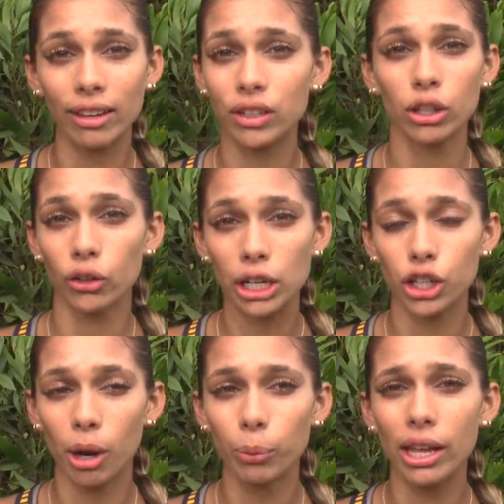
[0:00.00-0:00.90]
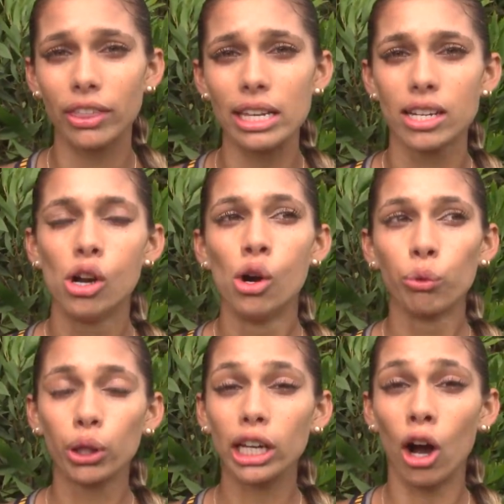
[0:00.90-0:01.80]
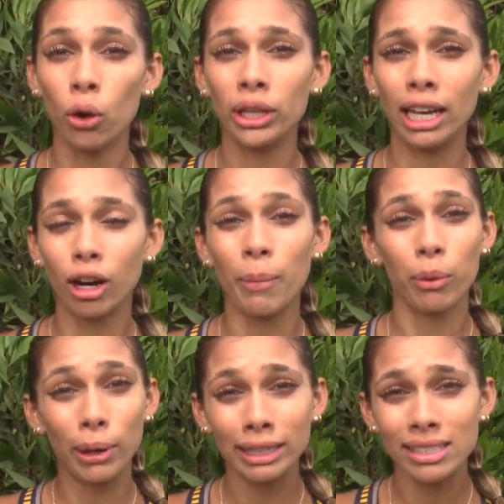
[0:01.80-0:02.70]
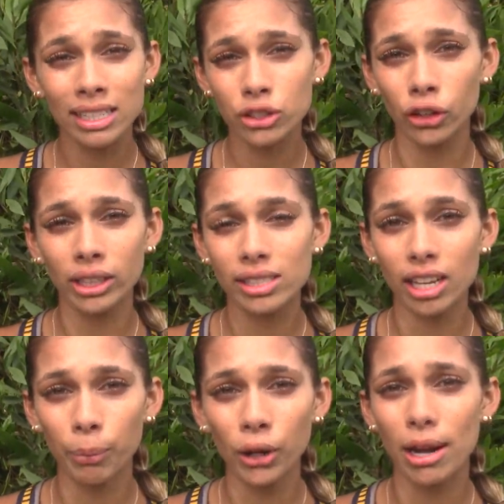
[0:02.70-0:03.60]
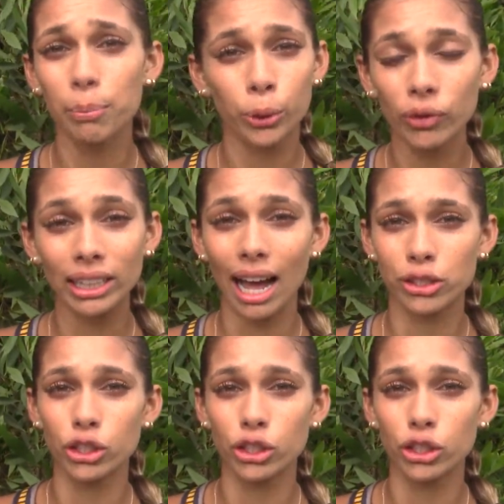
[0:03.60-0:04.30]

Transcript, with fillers: have done a great job with is really honing in on my weaknesses during the summer and improving that.